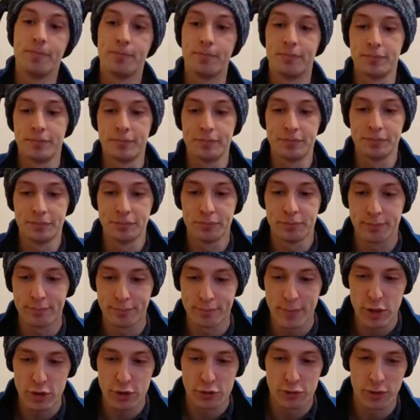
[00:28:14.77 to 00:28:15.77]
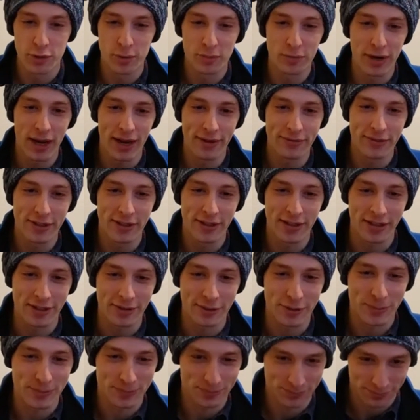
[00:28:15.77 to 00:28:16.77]
Mushroom raft it
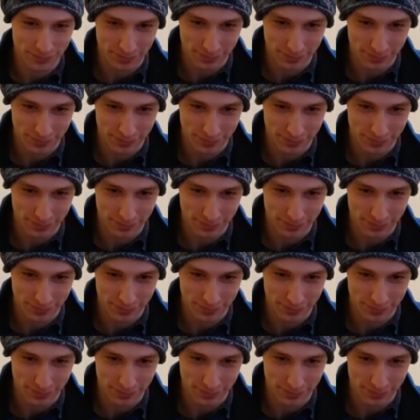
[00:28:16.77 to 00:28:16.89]
is.